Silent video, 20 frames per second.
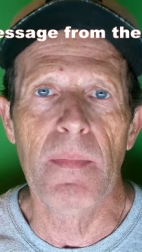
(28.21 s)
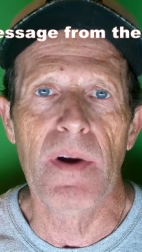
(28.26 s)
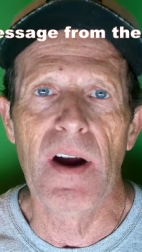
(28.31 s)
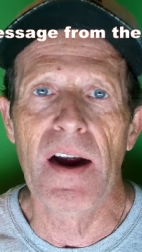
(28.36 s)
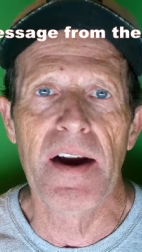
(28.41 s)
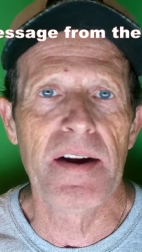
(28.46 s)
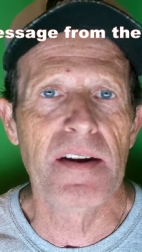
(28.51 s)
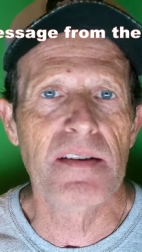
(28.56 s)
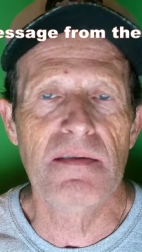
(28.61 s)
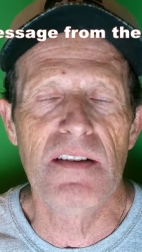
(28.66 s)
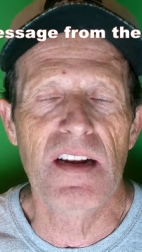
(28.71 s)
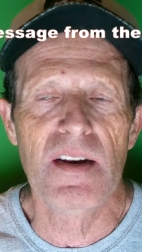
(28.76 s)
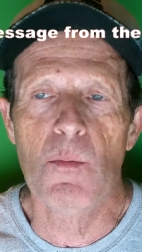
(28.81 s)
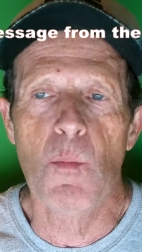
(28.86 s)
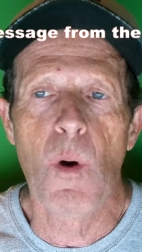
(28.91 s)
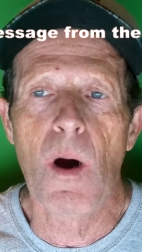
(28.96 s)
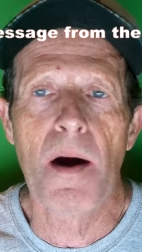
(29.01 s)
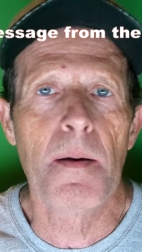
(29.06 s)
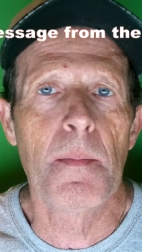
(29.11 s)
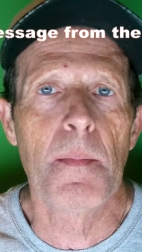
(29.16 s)
I didn't
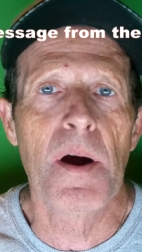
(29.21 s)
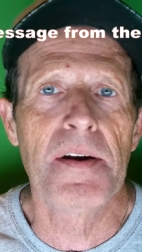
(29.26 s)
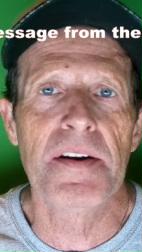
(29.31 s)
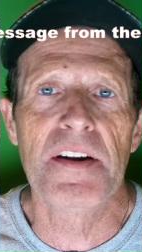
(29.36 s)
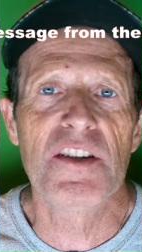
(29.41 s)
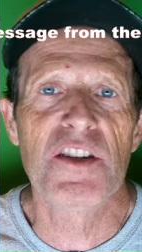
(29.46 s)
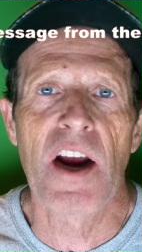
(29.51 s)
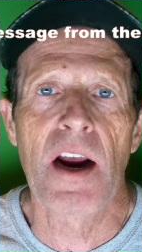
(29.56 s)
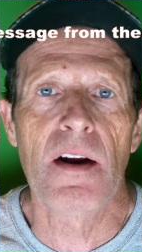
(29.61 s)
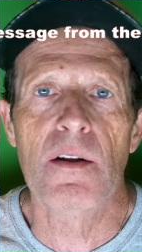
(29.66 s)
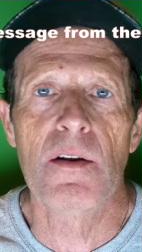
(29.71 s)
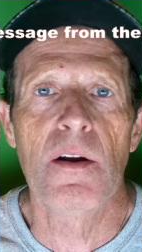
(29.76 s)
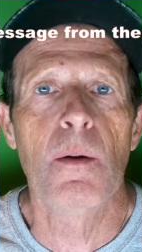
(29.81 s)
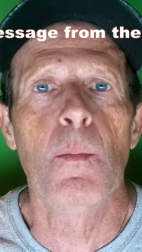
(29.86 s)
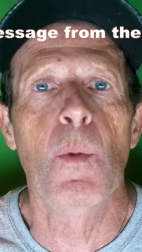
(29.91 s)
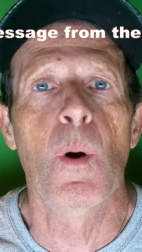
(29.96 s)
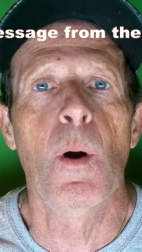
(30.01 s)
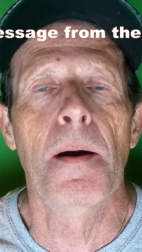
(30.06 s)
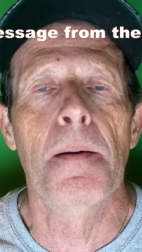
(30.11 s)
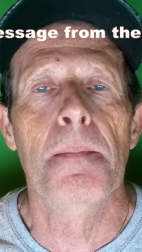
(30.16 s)
want them on the channel no
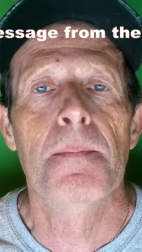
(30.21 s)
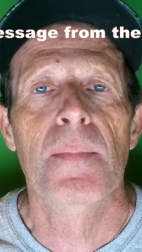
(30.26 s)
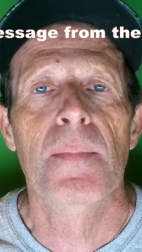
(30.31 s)
more.